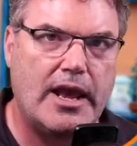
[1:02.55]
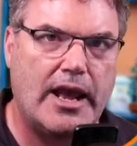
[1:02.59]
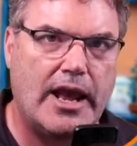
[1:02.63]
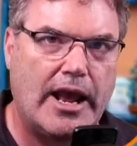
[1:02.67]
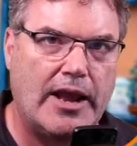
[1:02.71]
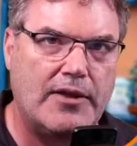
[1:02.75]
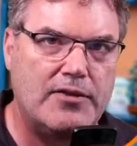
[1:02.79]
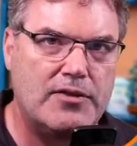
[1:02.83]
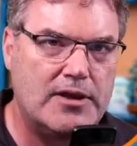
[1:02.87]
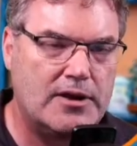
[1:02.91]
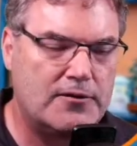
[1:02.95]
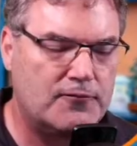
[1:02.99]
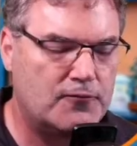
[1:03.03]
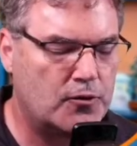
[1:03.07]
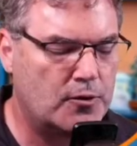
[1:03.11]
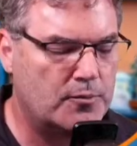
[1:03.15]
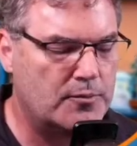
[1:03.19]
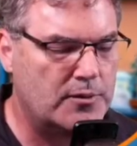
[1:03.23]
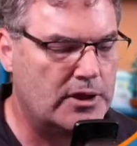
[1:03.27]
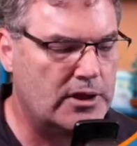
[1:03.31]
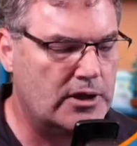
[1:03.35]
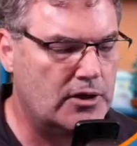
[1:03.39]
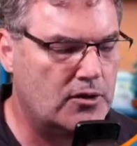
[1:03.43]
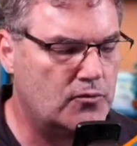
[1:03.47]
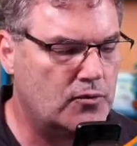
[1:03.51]
And then from
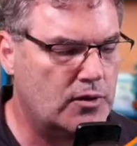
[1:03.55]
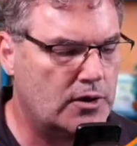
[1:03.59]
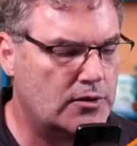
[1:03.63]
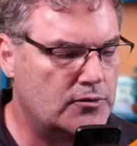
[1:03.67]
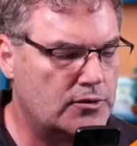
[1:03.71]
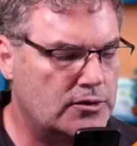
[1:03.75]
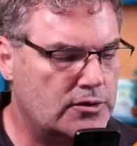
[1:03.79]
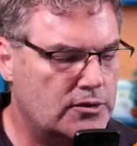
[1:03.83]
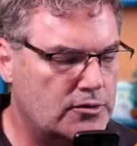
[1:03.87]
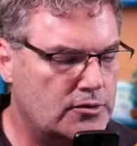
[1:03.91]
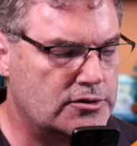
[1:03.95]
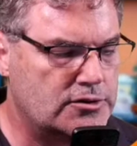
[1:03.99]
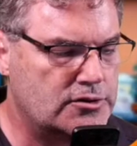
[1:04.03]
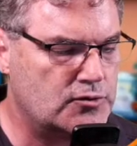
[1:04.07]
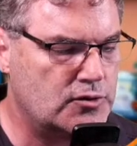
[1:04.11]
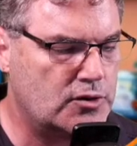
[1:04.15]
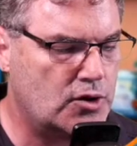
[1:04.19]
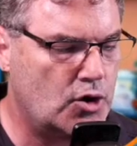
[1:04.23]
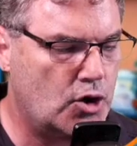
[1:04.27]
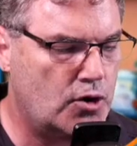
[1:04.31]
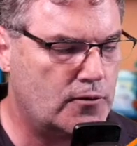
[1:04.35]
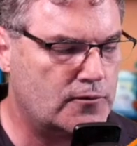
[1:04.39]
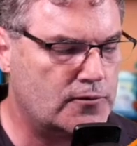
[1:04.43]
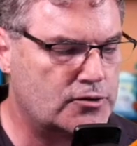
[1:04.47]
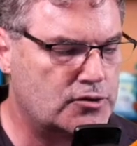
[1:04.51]
here, what we is we
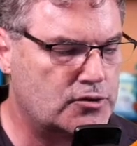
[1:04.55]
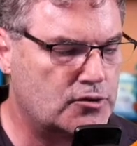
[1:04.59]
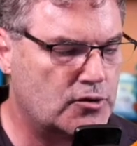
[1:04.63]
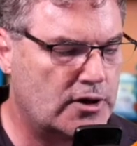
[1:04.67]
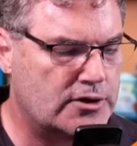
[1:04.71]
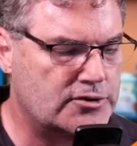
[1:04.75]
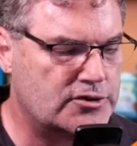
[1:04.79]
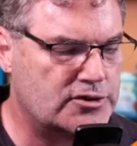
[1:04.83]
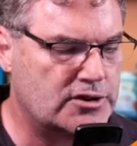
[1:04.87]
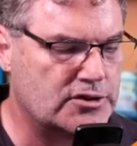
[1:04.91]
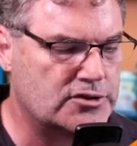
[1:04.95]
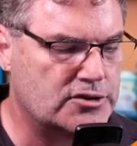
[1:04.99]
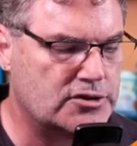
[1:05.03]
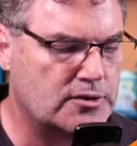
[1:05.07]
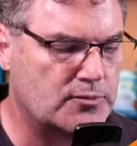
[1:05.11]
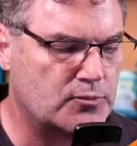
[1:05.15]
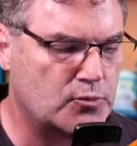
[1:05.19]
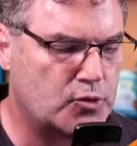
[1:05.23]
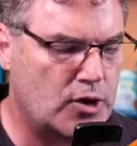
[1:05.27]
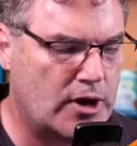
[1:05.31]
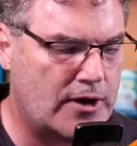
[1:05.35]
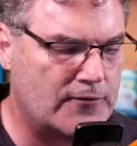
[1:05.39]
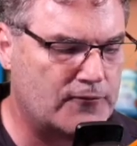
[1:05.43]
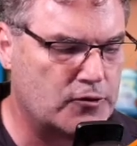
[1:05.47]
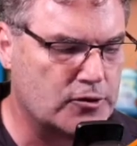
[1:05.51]
go over to our System
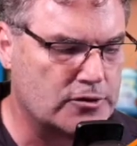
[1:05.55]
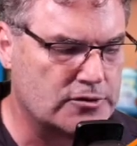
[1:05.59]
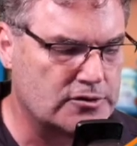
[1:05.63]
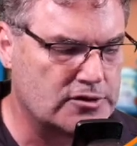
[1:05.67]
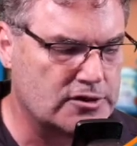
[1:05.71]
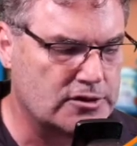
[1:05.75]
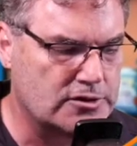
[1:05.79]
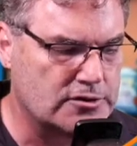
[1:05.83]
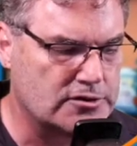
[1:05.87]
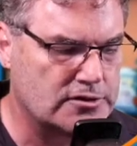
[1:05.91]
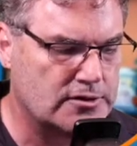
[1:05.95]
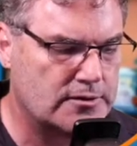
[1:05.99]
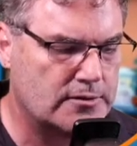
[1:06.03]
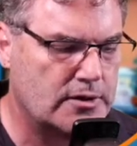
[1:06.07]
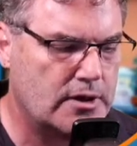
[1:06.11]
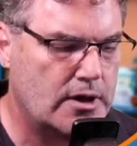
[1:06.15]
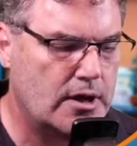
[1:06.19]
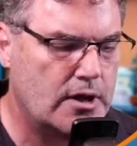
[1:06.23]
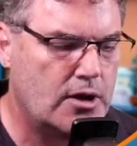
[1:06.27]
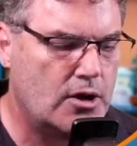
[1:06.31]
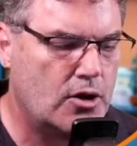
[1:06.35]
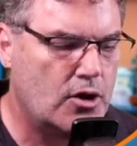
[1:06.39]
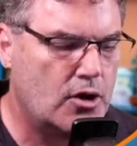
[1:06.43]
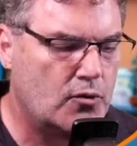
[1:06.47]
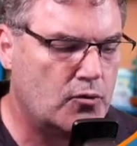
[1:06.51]
Preferences.
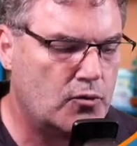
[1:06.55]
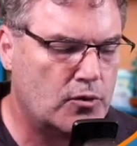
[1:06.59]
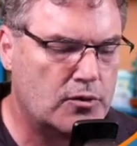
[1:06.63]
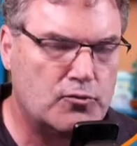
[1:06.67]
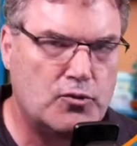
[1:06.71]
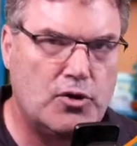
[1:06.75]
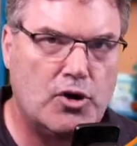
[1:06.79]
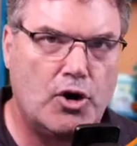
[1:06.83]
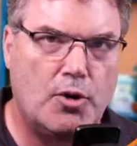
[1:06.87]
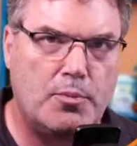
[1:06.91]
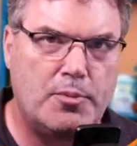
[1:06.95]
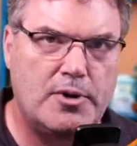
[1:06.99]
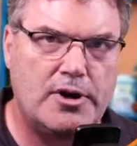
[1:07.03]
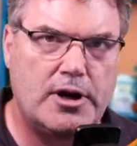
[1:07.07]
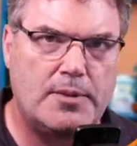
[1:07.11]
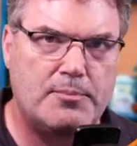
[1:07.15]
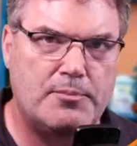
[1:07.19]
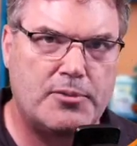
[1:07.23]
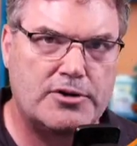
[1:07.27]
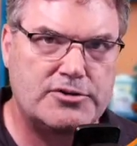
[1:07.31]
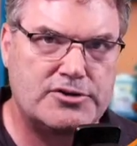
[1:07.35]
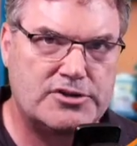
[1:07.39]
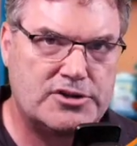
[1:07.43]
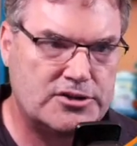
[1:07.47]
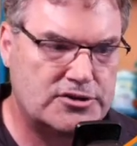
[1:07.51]
When we open
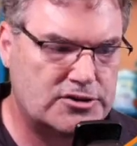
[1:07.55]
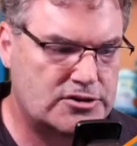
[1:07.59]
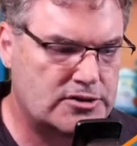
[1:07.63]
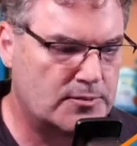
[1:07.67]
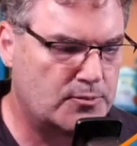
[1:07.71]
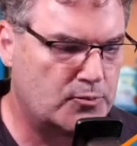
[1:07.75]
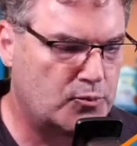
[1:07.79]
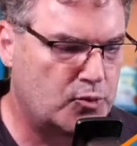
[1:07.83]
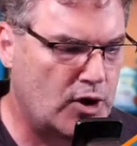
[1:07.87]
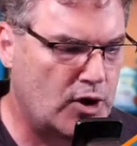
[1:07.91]
up our System